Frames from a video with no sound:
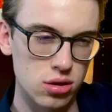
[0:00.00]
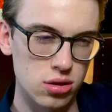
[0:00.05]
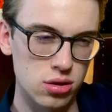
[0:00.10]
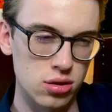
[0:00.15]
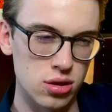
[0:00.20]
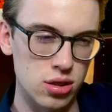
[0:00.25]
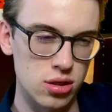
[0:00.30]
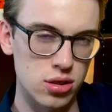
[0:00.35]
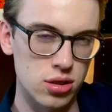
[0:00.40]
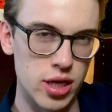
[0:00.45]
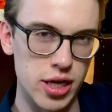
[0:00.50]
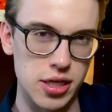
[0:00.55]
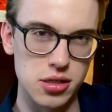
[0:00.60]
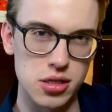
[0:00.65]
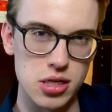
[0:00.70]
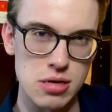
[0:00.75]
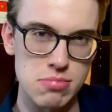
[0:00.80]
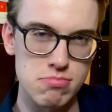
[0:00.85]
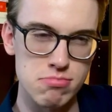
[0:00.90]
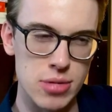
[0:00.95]
This takes
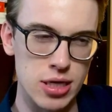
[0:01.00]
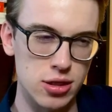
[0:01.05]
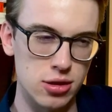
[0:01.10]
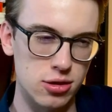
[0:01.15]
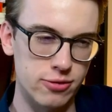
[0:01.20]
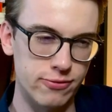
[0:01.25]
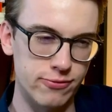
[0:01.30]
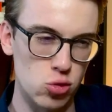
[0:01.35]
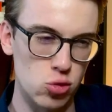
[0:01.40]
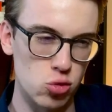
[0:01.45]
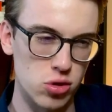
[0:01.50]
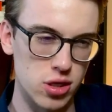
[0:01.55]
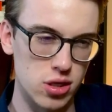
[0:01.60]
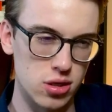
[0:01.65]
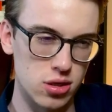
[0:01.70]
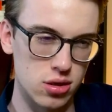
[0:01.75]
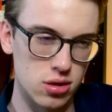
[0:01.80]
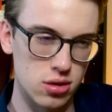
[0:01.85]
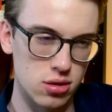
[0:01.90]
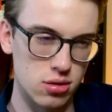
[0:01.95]
immense
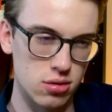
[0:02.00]
focus.